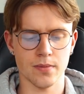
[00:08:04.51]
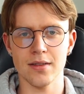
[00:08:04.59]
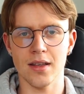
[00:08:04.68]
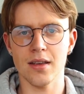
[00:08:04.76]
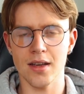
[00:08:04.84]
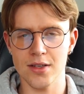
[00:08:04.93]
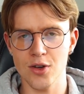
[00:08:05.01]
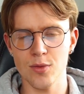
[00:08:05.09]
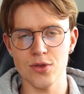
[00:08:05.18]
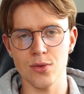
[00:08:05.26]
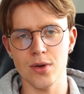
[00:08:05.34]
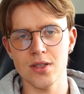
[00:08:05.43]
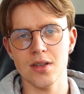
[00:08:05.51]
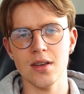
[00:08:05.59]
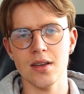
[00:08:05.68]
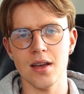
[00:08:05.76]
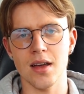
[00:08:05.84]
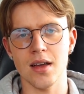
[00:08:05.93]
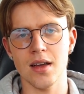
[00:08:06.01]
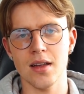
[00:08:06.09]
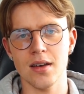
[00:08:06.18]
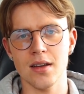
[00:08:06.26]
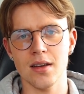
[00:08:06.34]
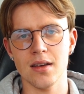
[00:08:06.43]
Thank you guys so much for watching,
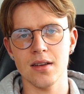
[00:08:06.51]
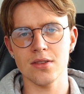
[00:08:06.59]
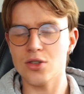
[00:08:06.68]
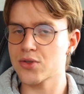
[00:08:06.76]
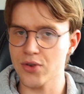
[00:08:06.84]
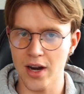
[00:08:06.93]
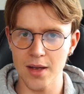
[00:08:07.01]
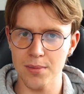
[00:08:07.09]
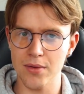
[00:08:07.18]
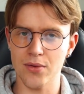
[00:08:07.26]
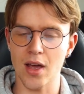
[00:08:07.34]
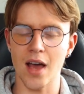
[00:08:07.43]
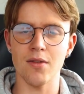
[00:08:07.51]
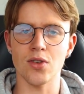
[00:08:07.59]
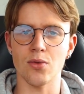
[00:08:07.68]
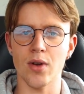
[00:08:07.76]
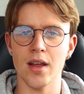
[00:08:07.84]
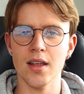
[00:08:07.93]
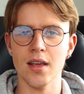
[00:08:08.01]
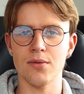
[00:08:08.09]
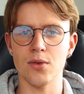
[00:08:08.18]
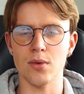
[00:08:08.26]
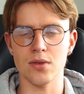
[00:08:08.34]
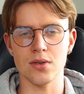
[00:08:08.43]
and subscribe if you haven't already, if
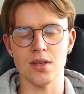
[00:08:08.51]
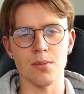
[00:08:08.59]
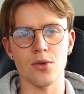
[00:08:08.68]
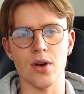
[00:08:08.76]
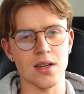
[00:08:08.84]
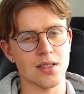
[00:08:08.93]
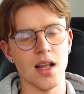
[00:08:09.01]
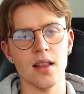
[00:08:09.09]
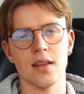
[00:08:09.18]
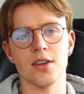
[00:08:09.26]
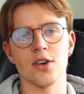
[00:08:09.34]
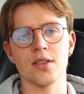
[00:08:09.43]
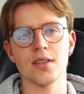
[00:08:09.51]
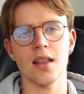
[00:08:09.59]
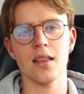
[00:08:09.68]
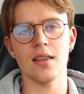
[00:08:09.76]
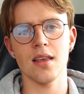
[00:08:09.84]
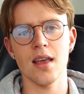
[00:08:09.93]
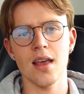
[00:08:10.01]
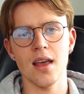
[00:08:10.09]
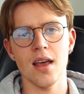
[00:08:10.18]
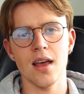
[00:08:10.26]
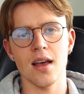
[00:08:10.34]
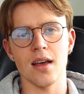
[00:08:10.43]
you want to see more Icelandic content.
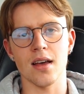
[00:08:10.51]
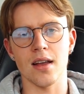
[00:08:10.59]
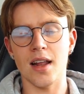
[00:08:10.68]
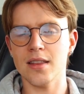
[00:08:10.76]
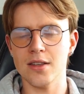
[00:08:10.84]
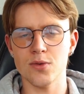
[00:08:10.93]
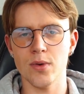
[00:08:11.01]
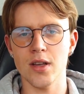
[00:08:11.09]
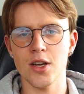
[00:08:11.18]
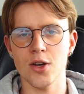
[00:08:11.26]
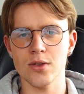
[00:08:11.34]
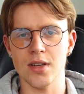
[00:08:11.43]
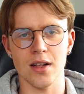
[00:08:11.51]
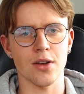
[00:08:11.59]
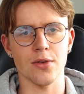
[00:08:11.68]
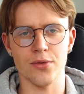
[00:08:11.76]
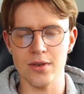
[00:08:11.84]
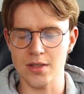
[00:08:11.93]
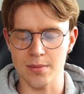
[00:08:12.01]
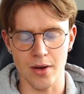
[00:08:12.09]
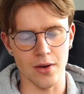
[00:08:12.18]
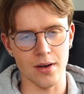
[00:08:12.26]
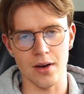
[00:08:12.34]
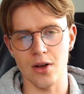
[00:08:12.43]
Like this video, tell your friends
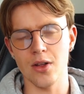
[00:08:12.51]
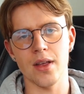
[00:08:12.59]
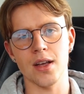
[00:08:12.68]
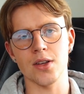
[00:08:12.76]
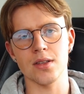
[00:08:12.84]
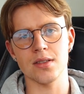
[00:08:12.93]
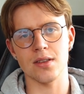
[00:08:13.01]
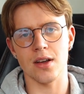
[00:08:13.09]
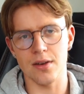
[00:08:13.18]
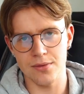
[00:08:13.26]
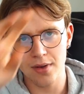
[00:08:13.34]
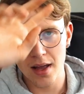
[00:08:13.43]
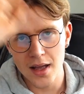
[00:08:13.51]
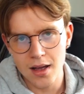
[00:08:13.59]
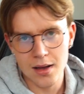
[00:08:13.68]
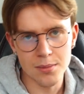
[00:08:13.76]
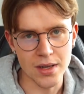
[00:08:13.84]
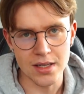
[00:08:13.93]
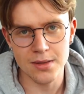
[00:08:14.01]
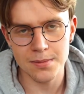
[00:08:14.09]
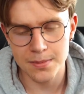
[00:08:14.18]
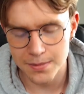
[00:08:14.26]
about it and all that good stuff. Peace.